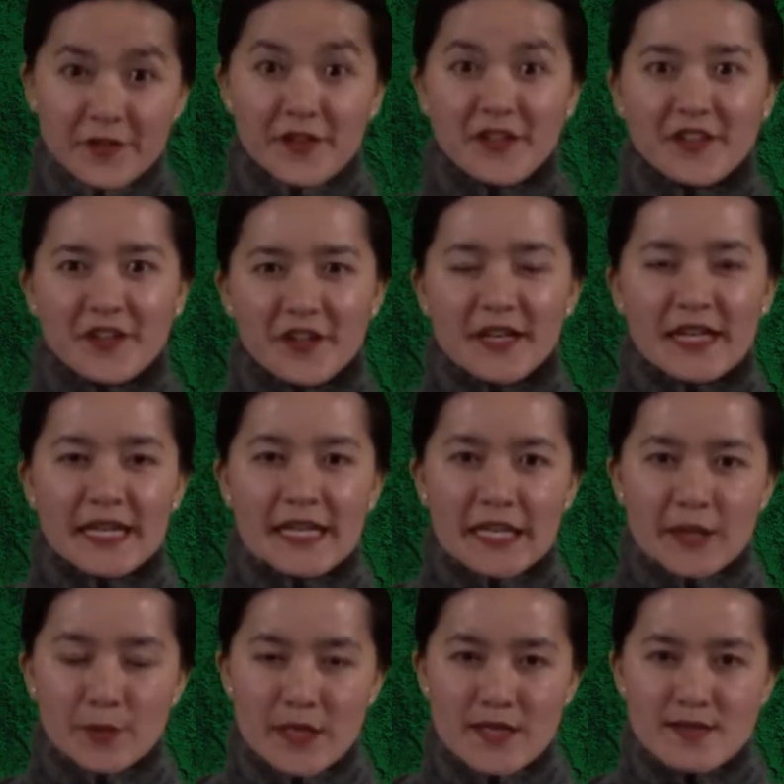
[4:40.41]
The third
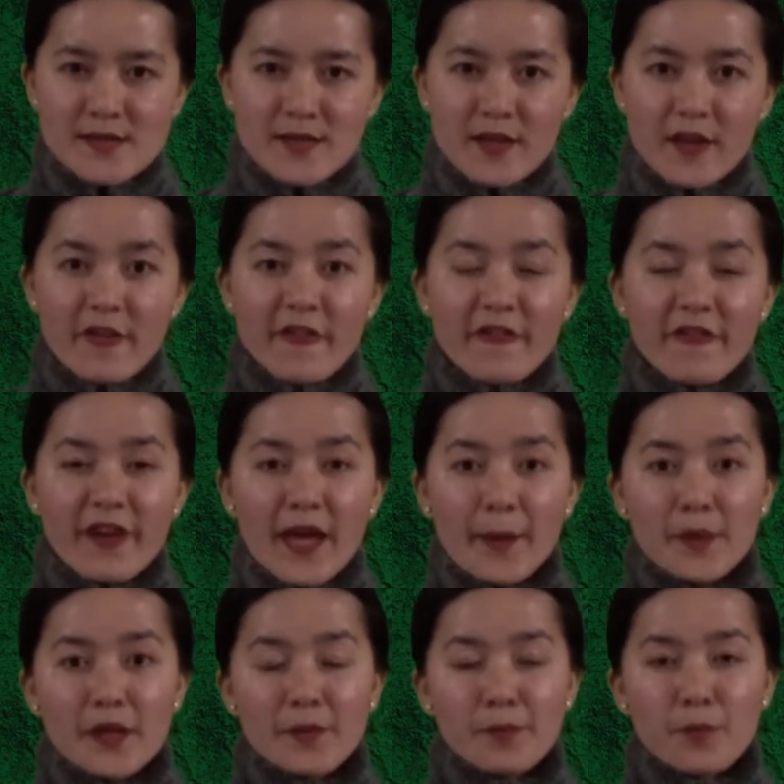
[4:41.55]
idiom is
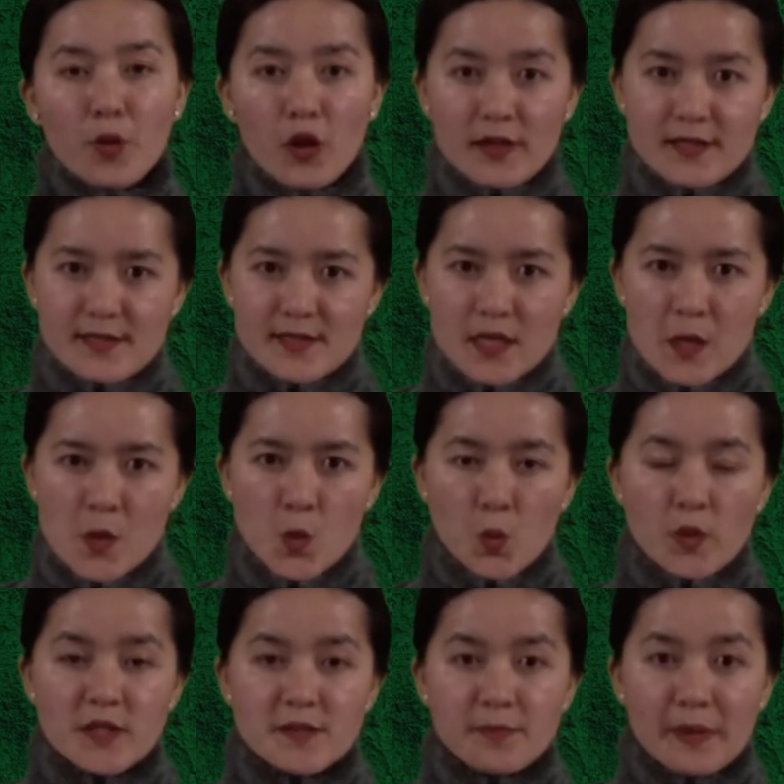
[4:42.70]
Fabian policy,
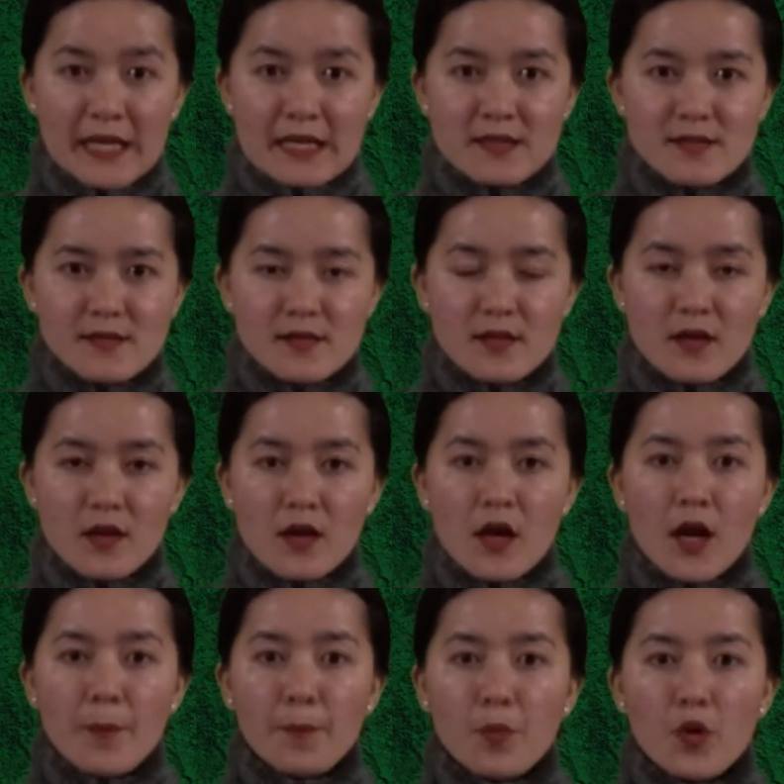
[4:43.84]
which means
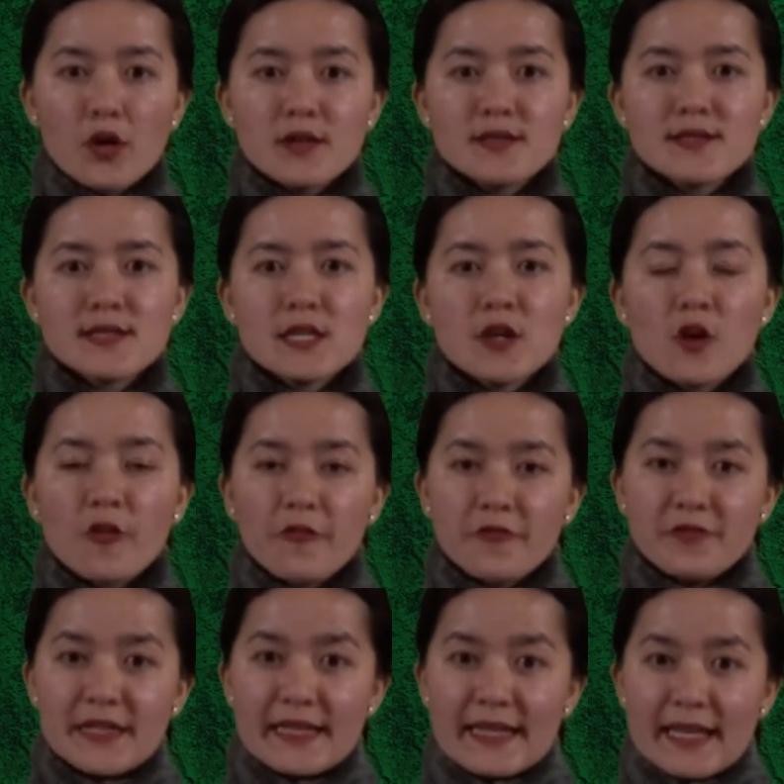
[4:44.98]
a policy
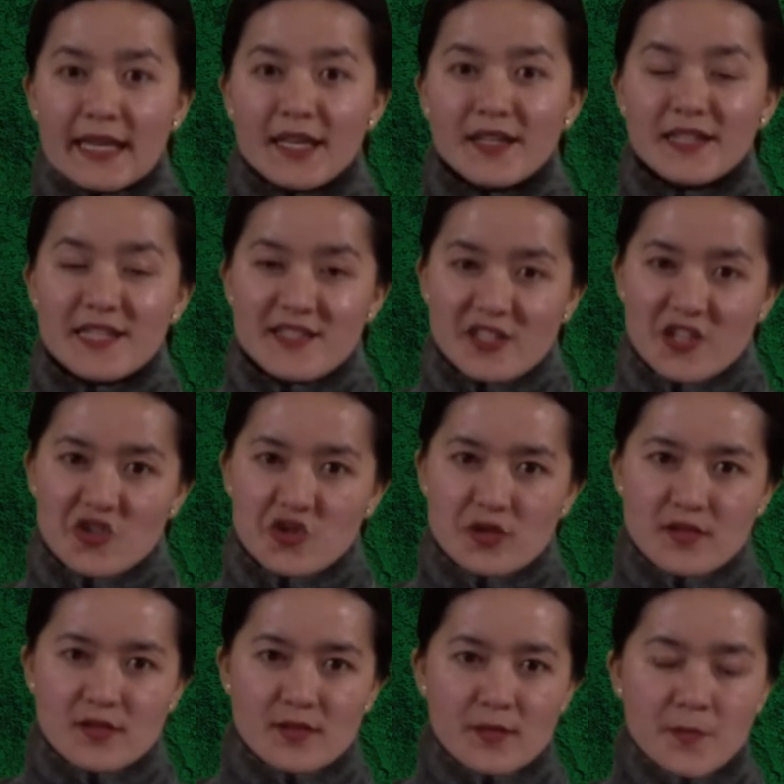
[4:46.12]
of delaying
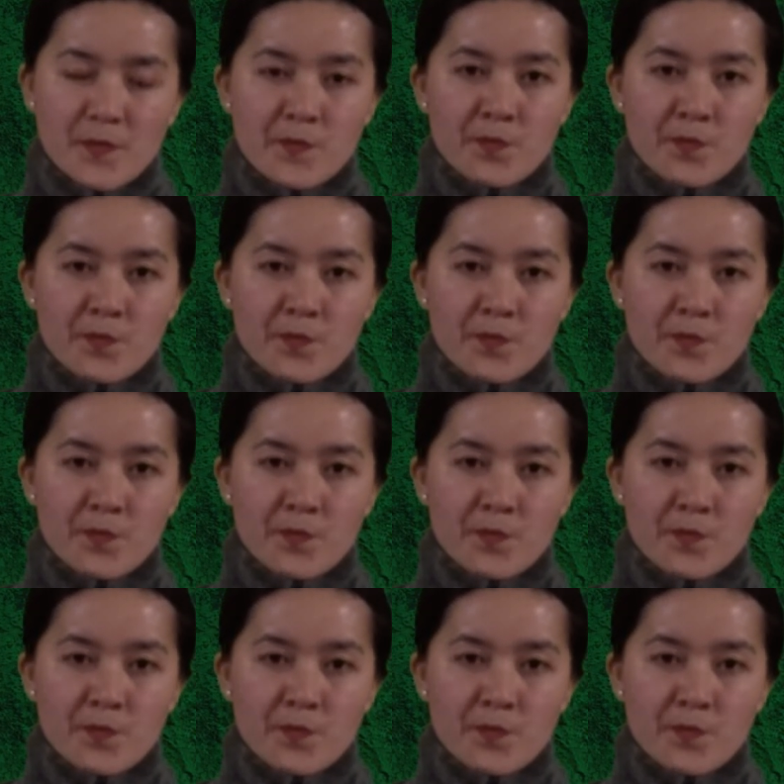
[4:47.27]
decisions.